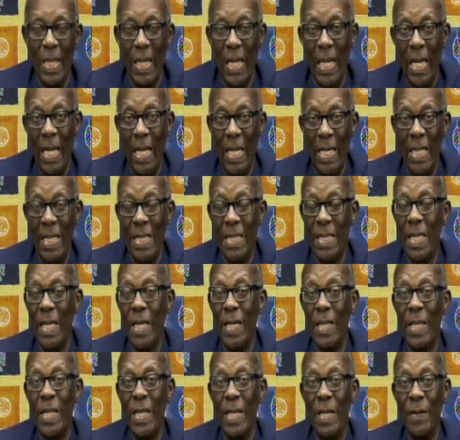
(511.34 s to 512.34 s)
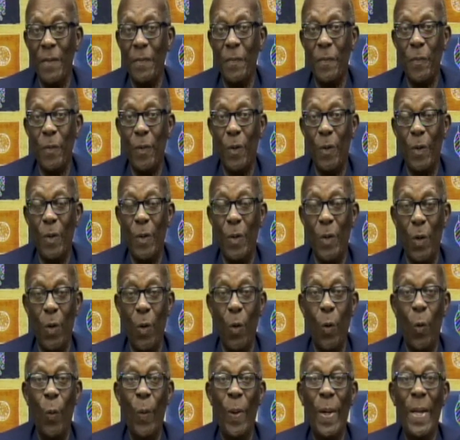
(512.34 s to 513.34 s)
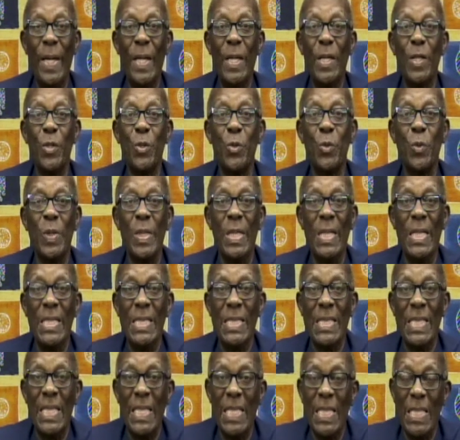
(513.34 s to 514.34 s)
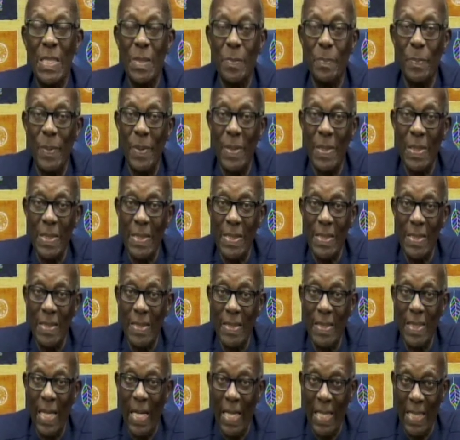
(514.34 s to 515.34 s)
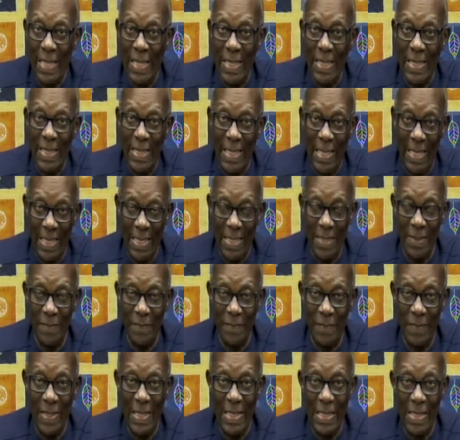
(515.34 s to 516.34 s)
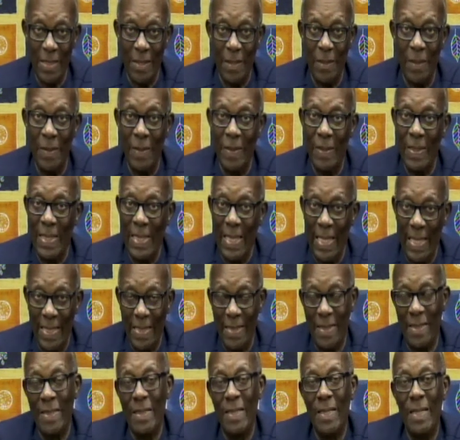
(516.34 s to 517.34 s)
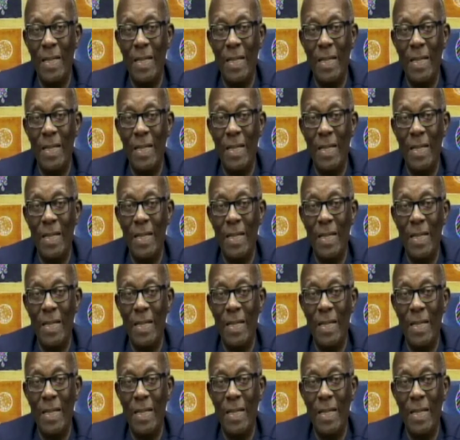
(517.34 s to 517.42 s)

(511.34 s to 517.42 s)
Anything, therefore, owing to a deceased person at the date of his or her death